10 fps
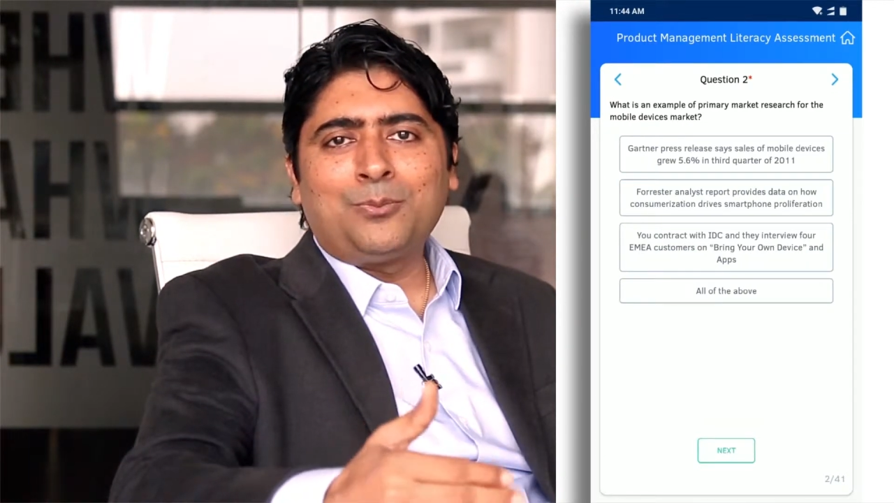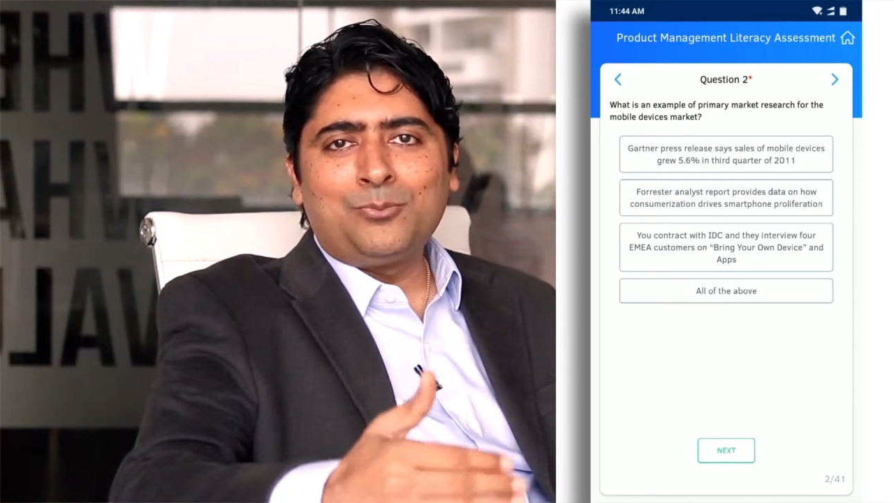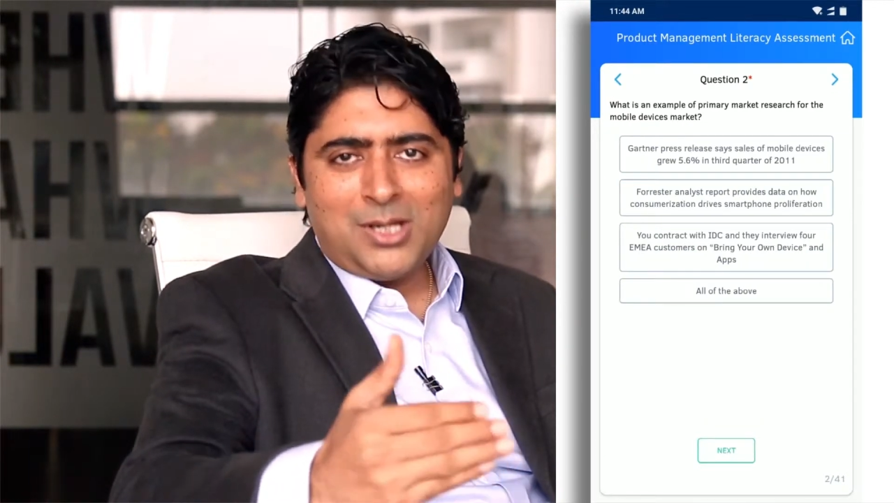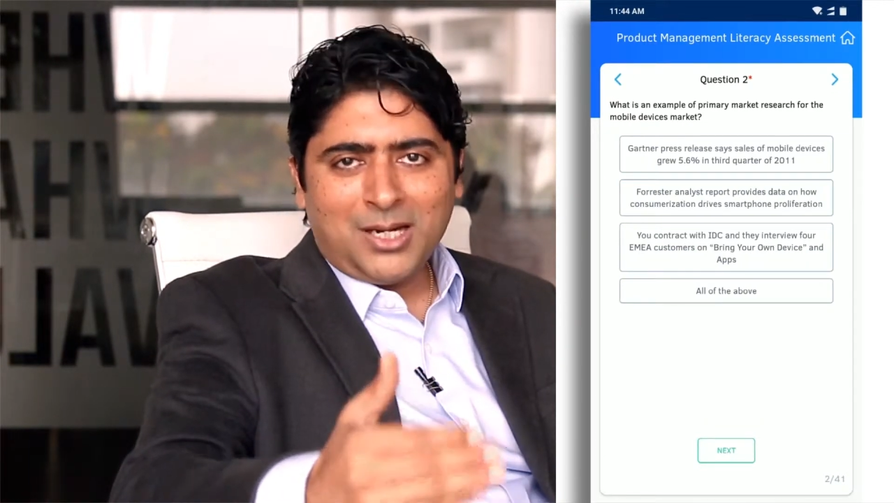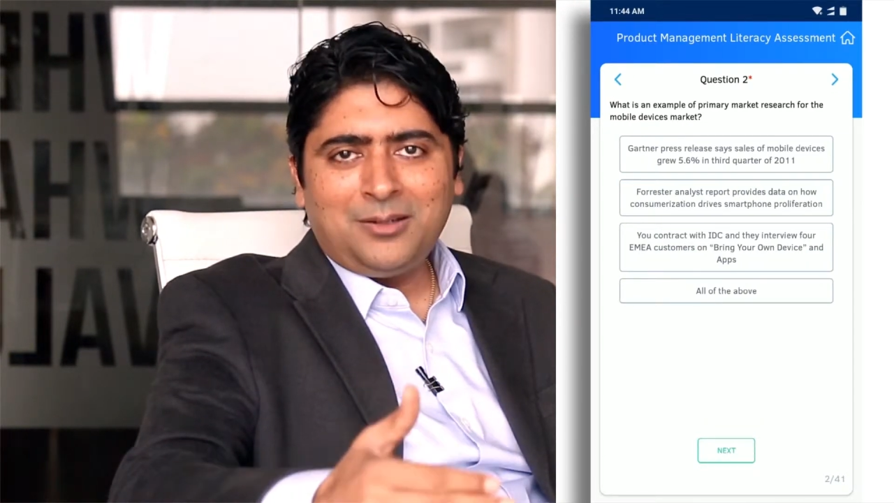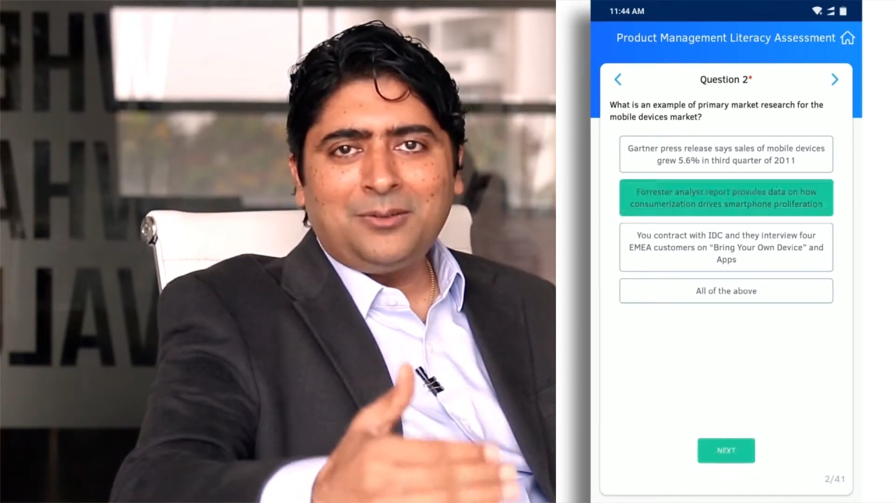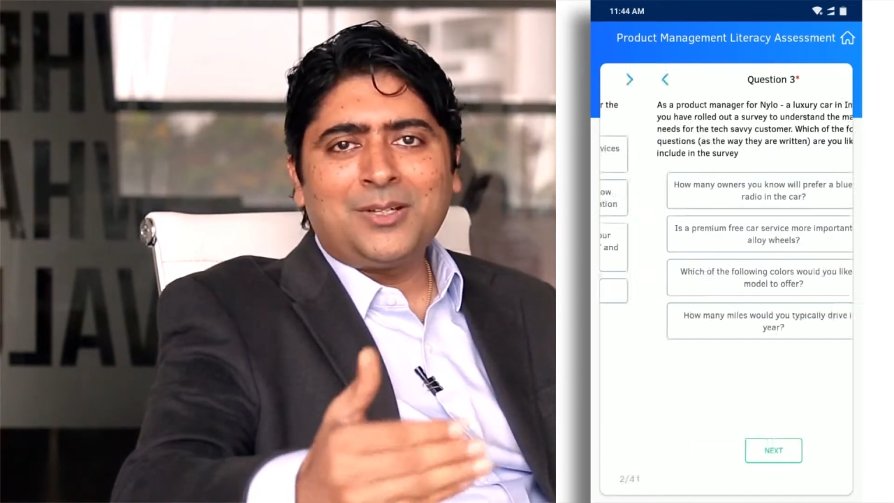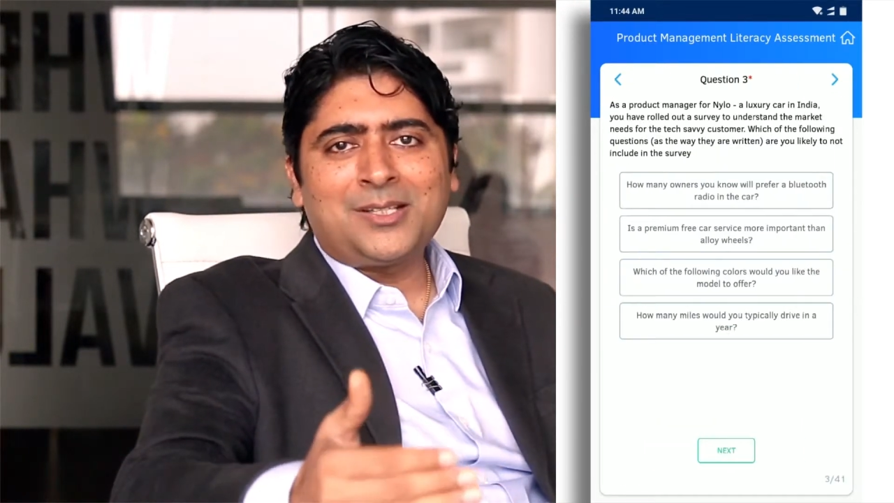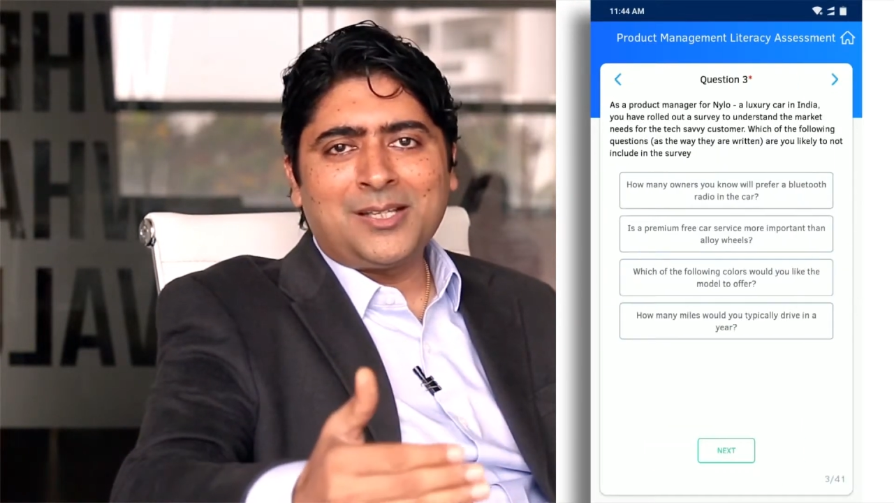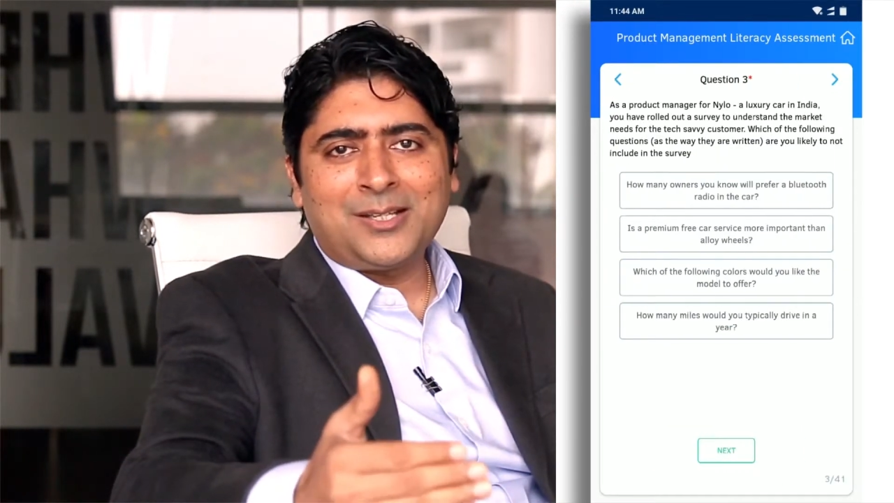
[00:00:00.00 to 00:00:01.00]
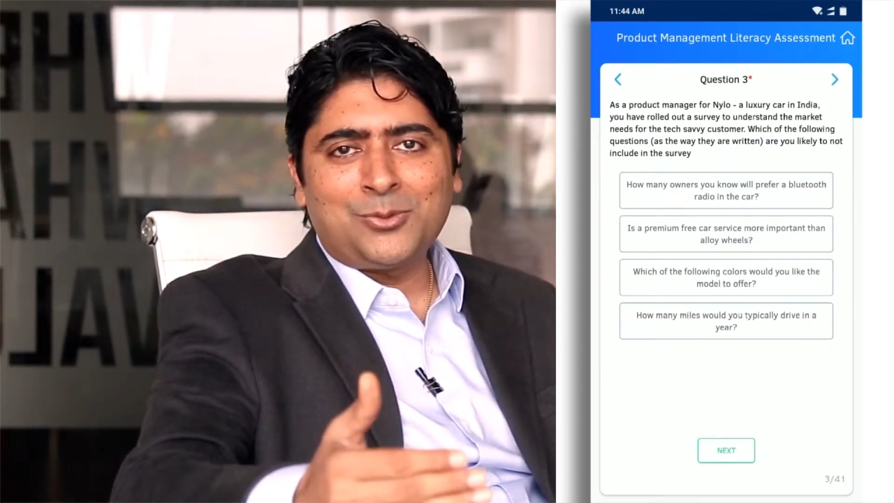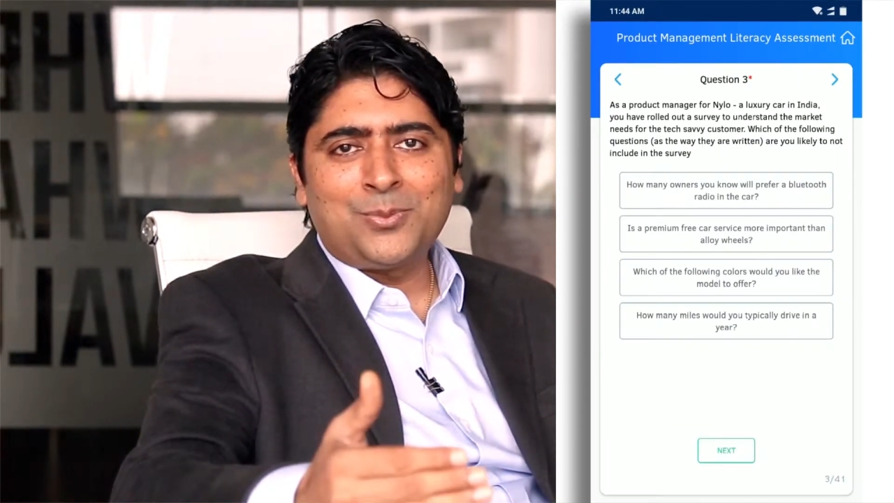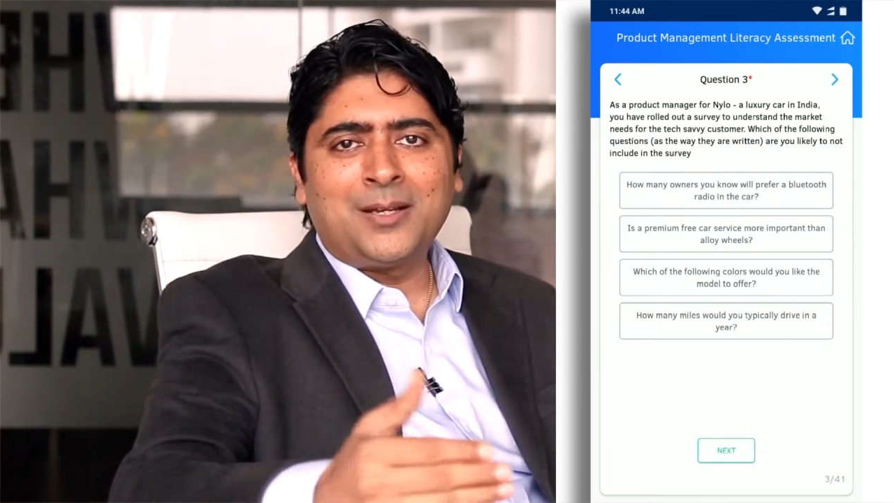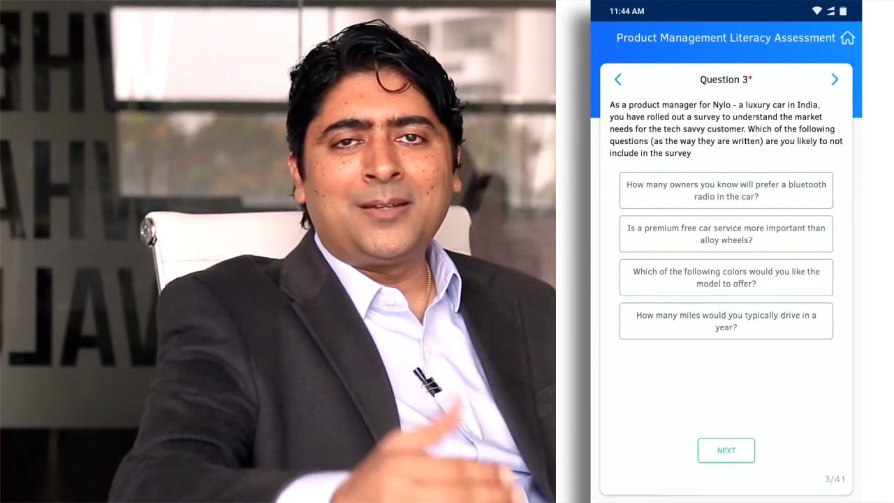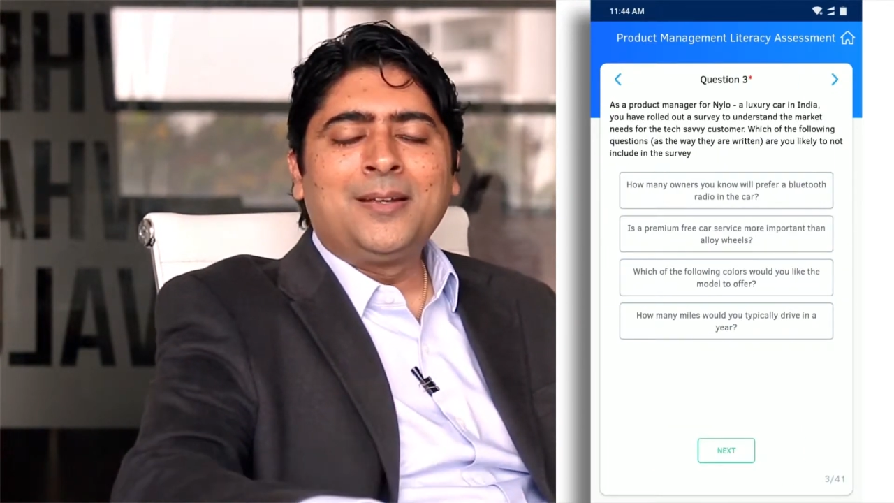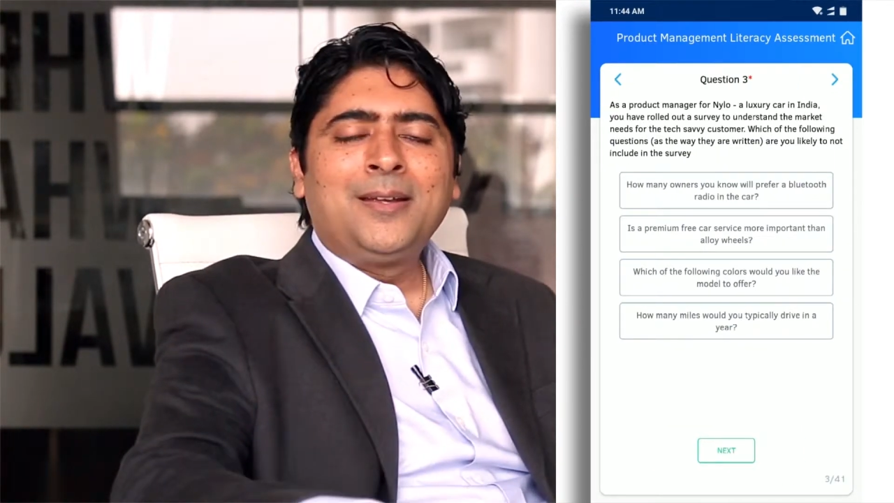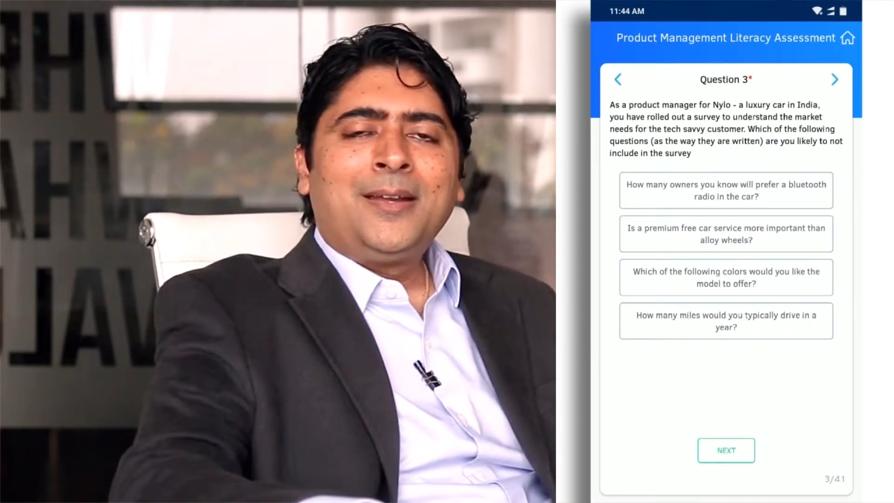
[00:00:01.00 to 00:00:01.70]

objective assessment.